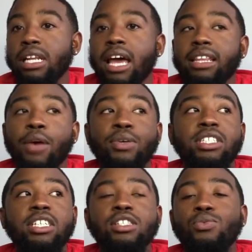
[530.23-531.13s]
Like they was
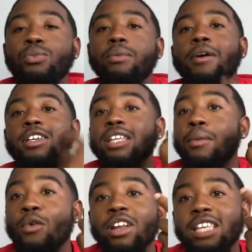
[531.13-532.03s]
just because in the
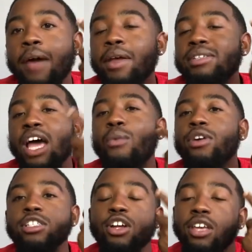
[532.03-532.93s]
morning time they was like,
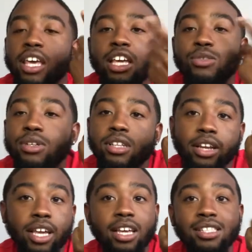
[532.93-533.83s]
"Where's her keys? Where's her
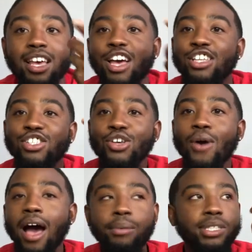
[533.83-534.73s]
keys?" So
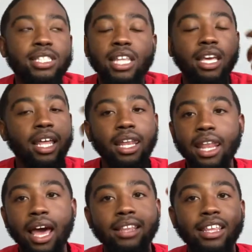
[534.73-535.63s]
I'm just thinking
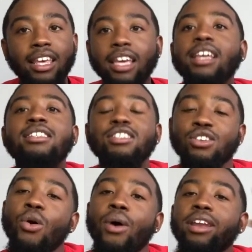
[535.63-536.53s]
like the keys is
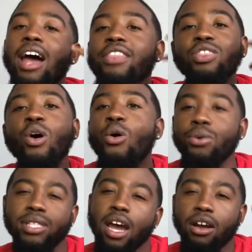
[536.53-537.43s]
going, not the whole
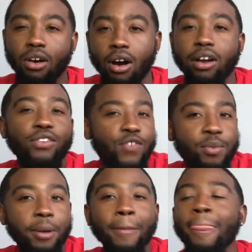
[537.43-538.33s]
entire car. You feel me?